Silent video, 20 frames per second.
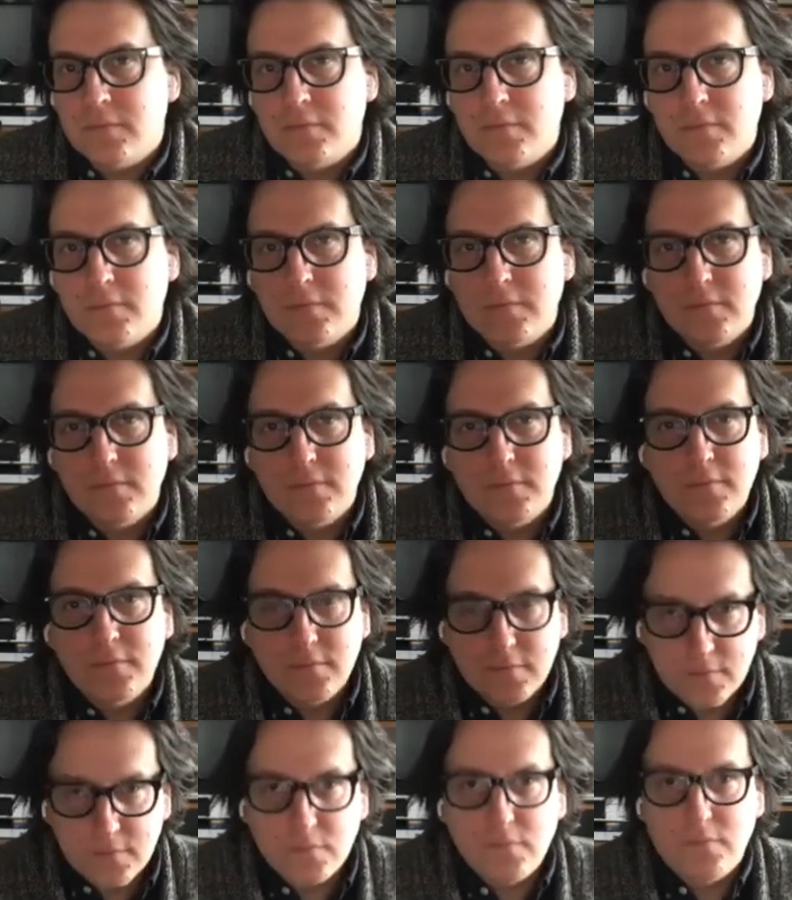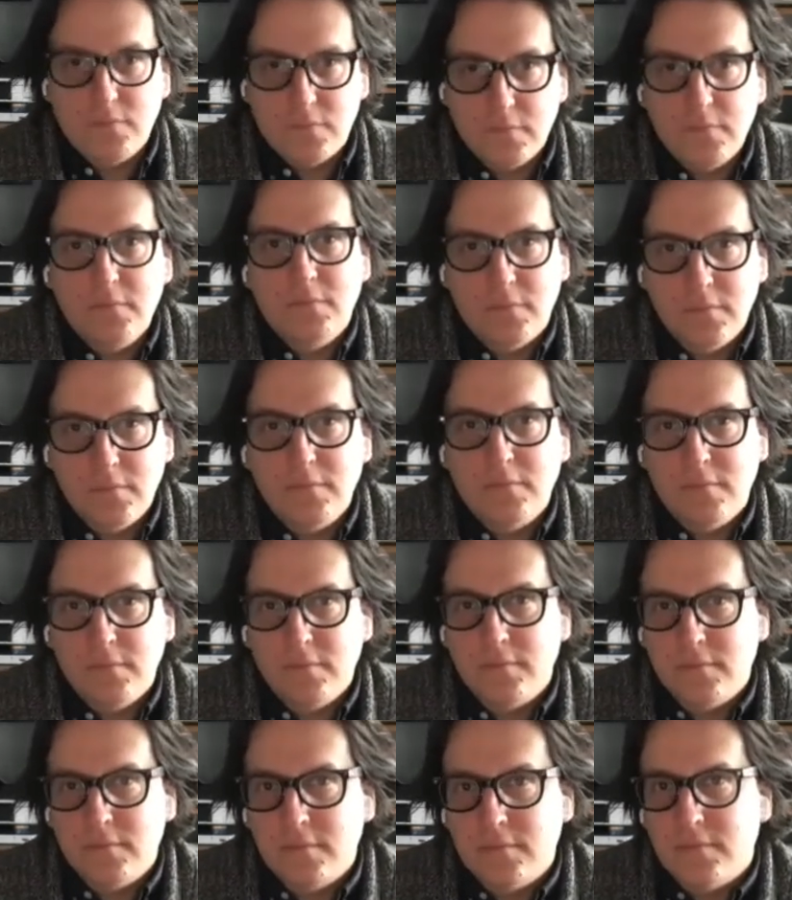
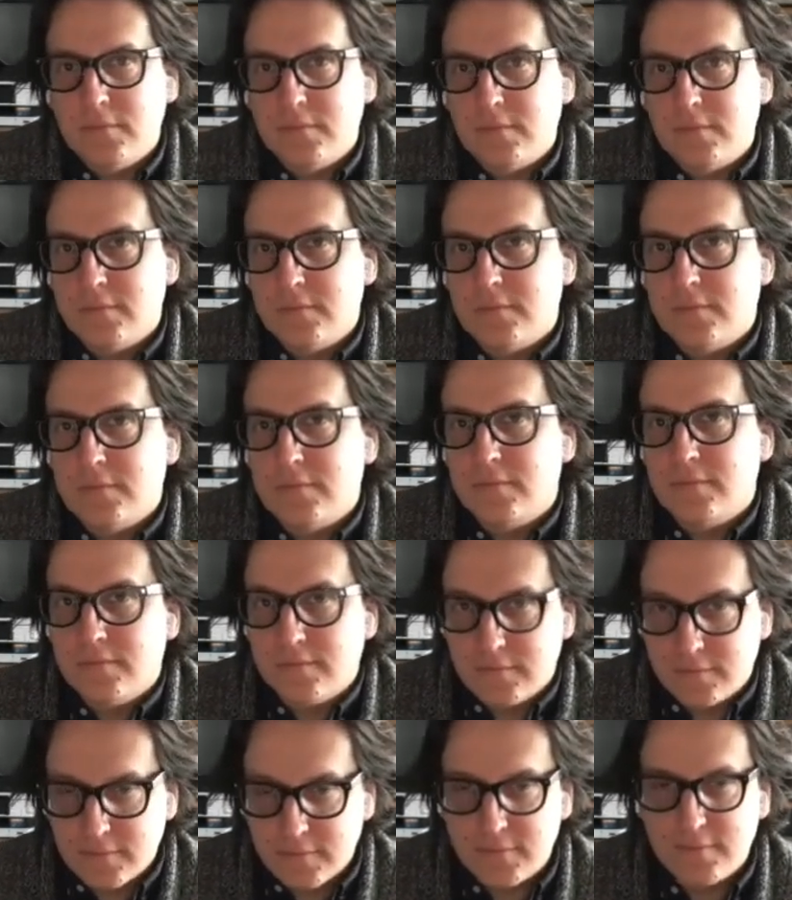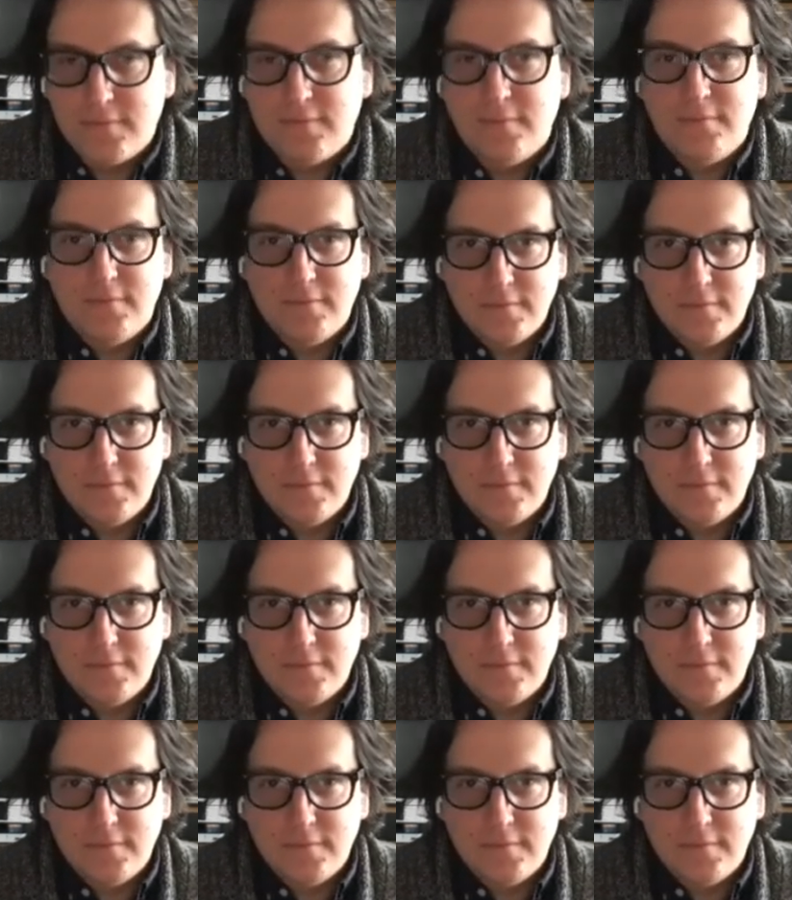(not speaking)